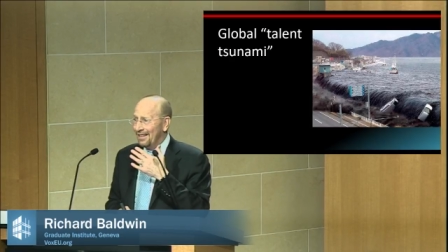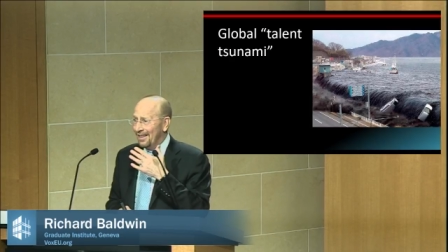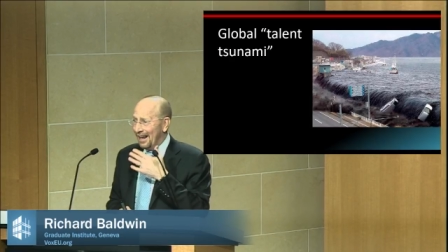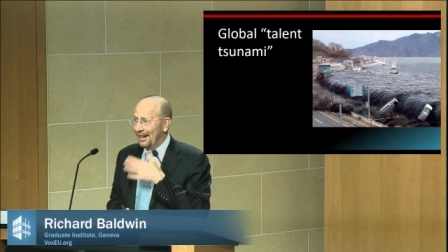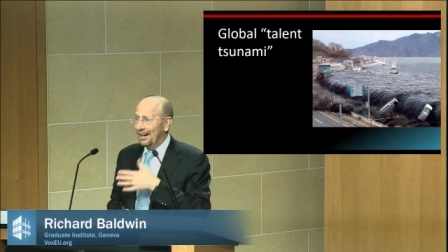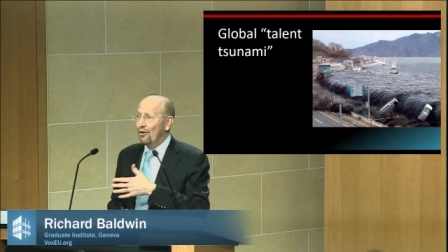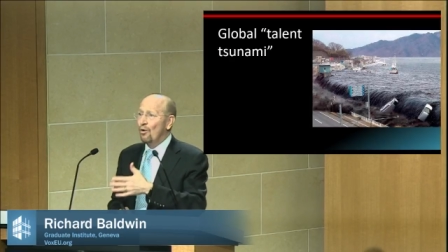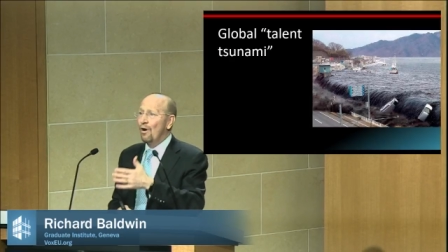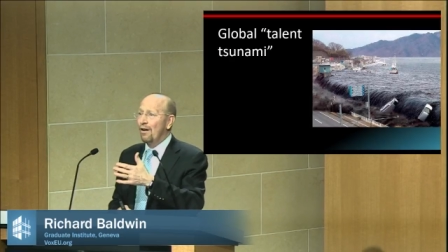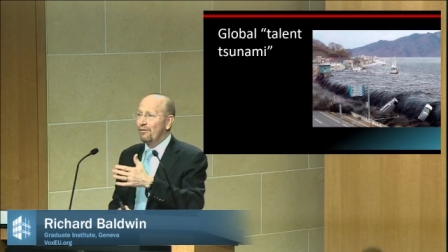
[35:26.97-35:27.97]
they can
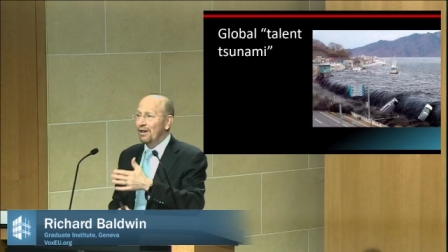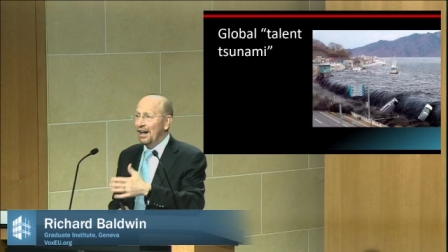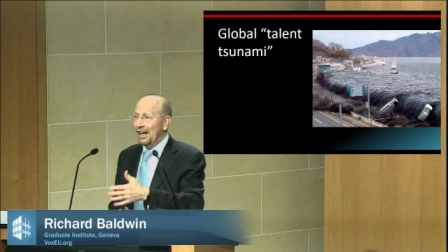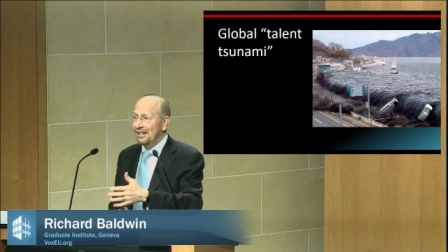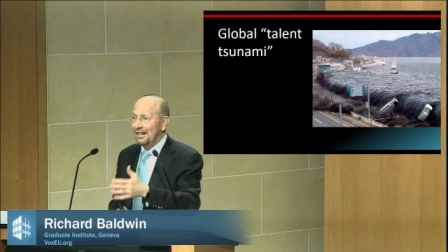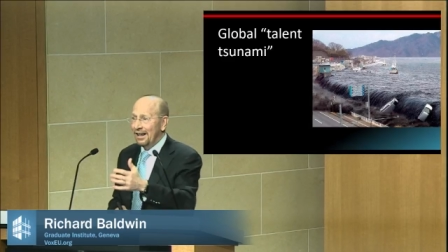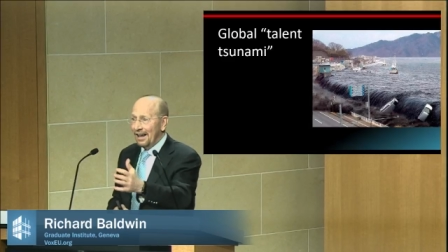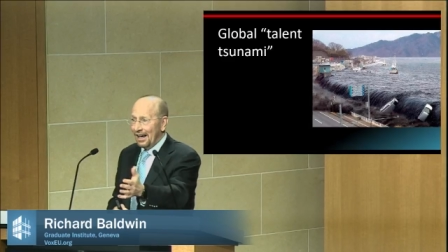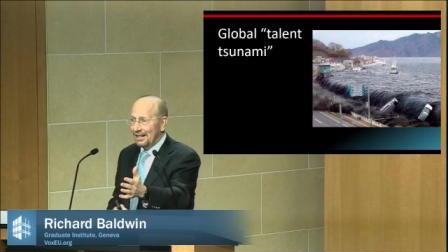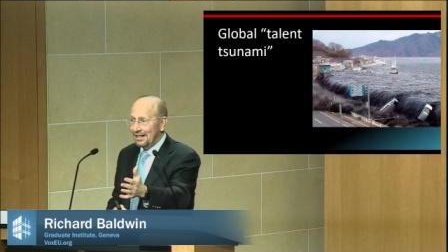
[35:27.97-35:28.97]
go on freelance
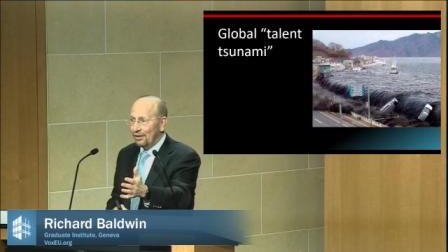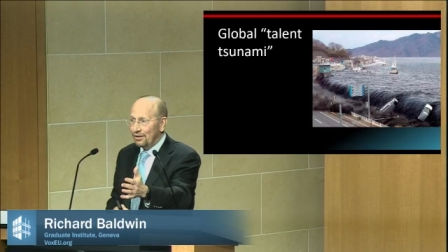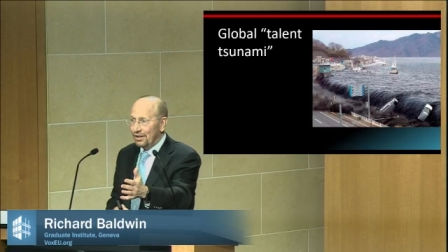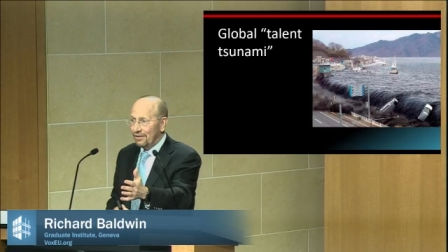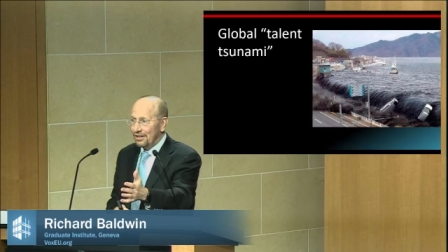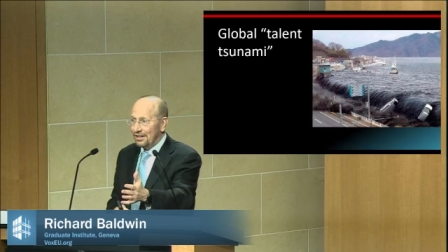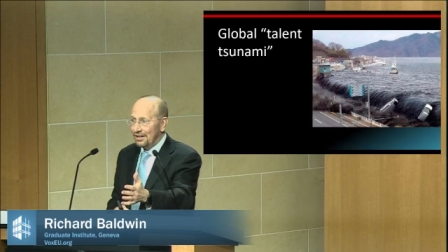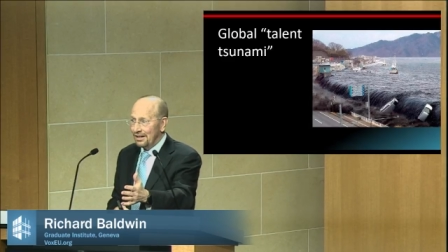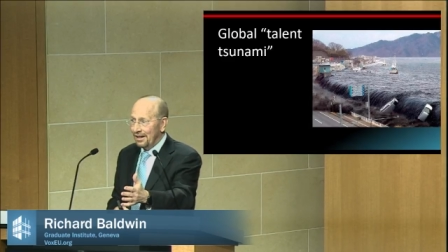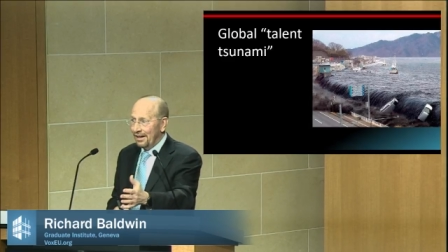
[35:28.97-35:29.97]
and sell
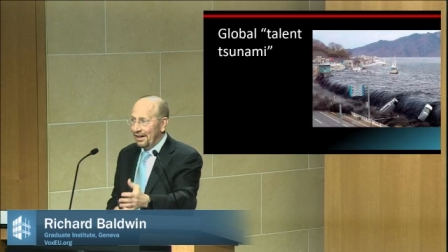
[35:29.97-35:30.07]
services.